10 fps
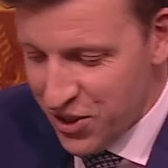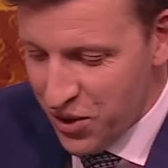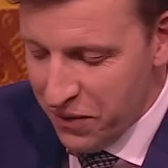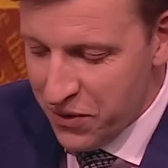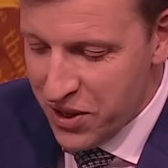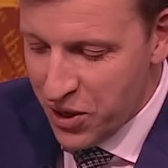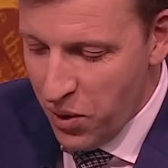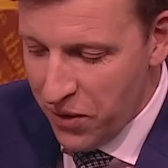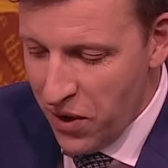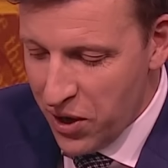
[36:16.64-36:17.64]
time for the
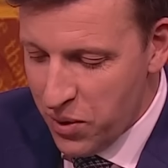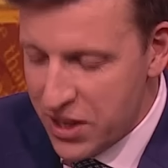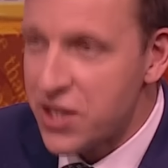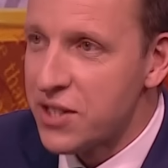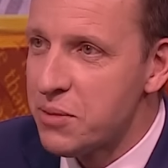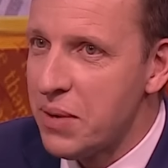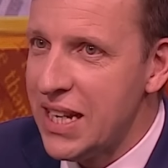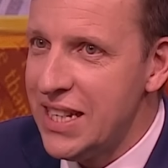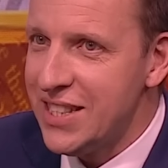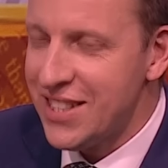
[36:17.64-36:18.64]
quickfire questions,
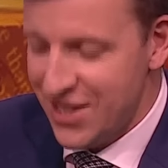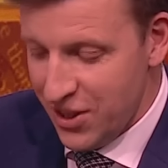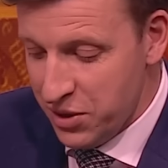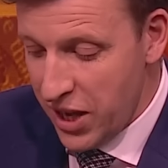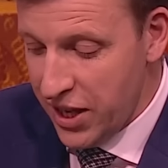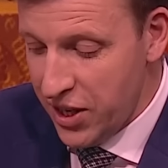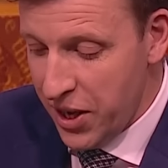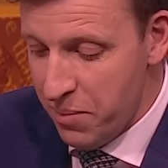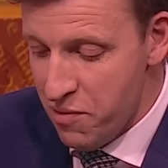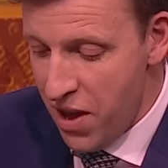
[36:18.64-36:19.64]
please. So take a
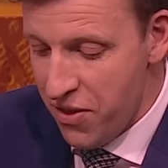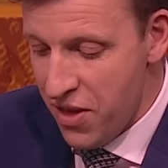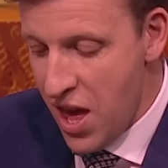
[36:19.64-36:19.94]
deep breath.